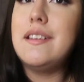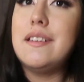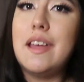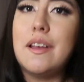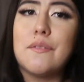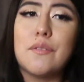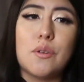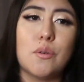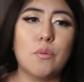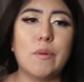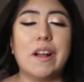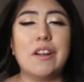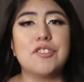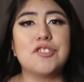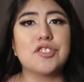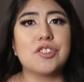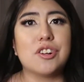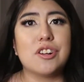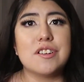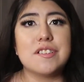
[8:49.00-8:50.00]
never wear
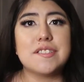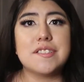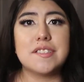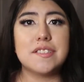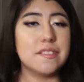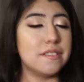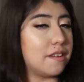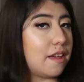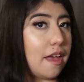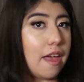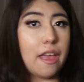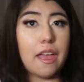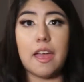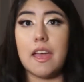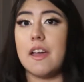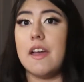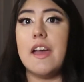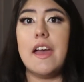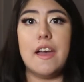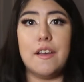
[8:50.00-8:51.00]
skirts
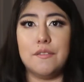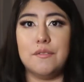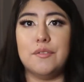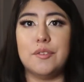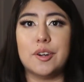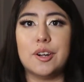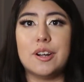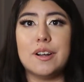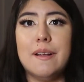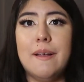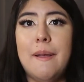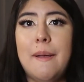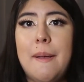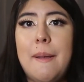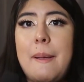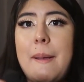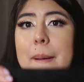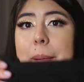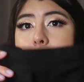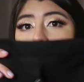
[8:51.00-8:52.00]
ever,
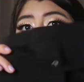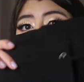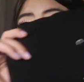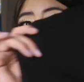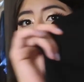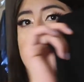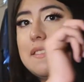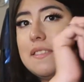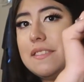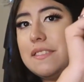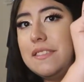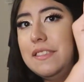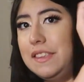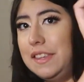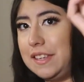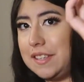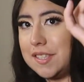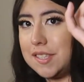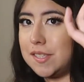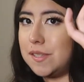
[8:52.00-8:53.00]
but
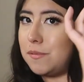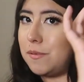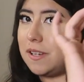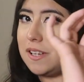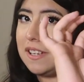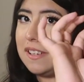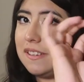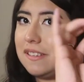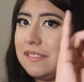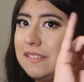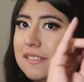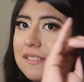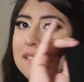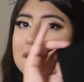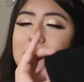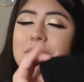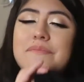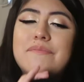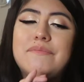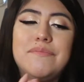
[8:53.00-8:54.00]
this one,
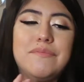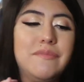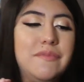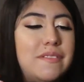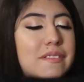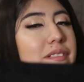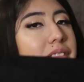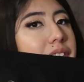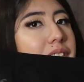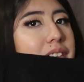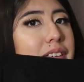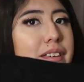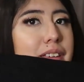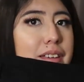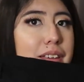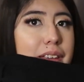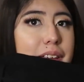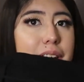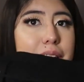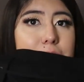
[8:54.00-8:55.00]

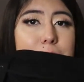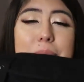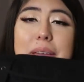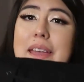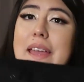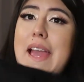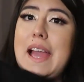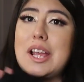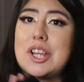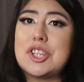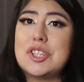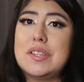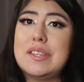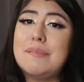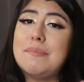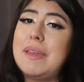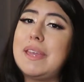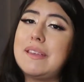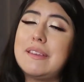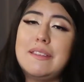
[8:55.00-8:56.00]
I might
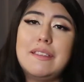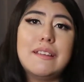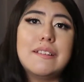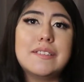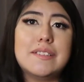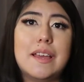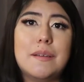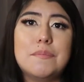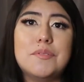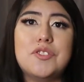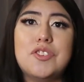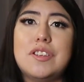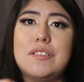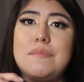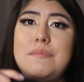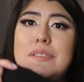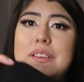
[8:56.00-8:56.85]
actually make an exception